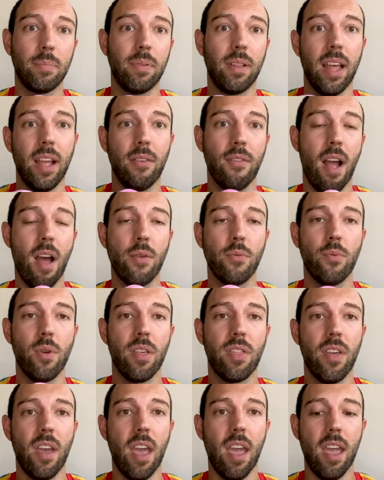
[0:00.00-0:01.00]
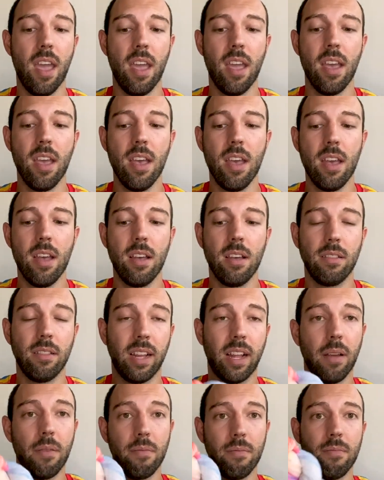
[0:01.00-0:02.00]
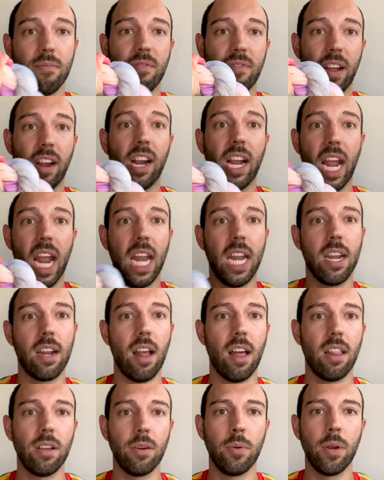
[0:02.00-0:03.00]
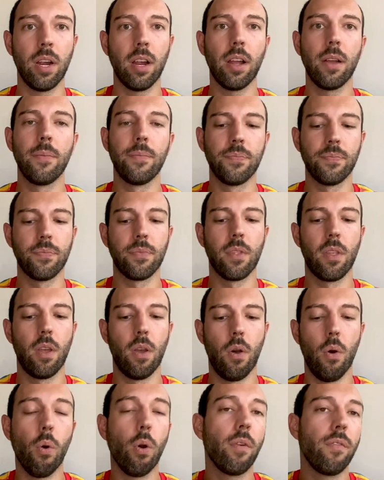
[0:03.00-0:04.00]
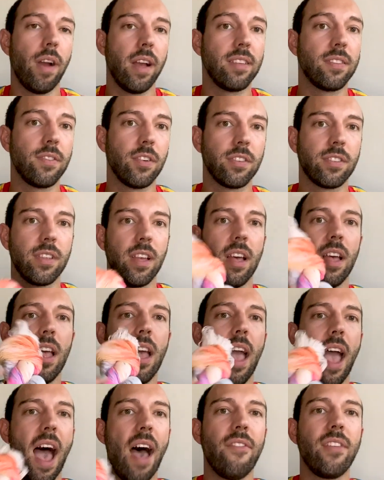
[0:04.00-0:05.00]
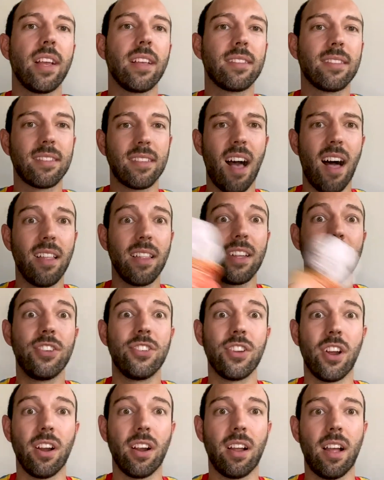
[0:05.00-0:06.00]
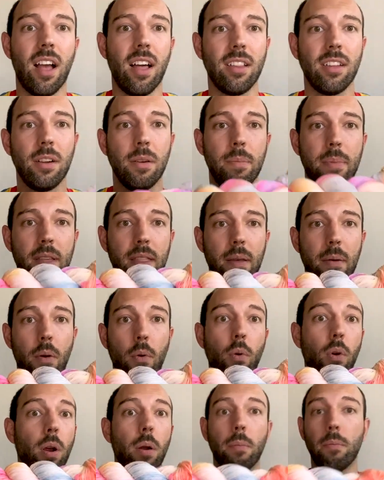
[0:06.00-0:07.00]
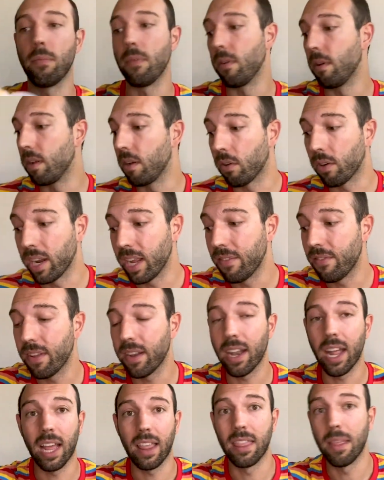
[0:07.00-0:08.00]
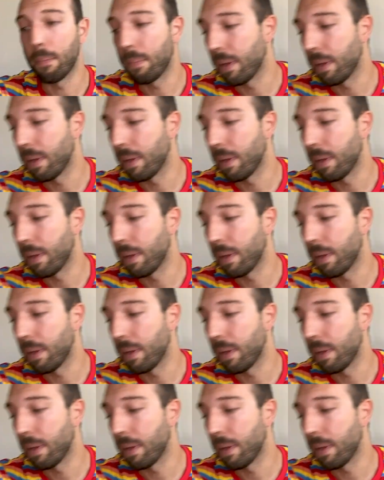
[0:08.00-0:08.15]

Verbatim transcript: play around with a, like a variegated color work, or vice versa. Having a solid dark color be the, or, or even like the